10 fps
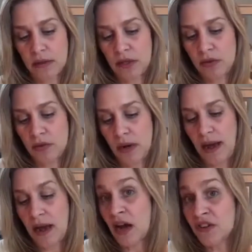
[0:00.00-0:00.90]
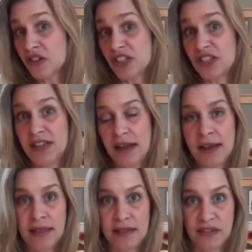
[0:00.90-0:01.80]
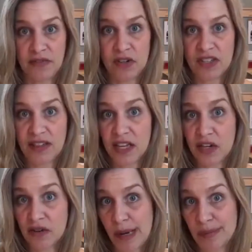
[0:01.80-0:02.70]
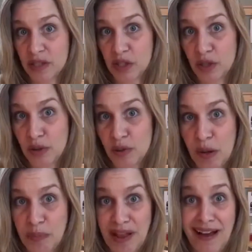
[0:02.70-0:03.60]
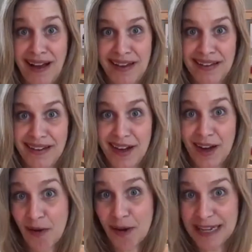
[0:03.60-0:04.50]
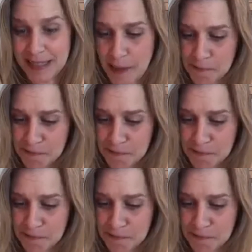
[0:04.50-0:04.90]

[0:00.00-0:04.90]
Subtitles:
you understand the difference, and then you're able to apply accordingly.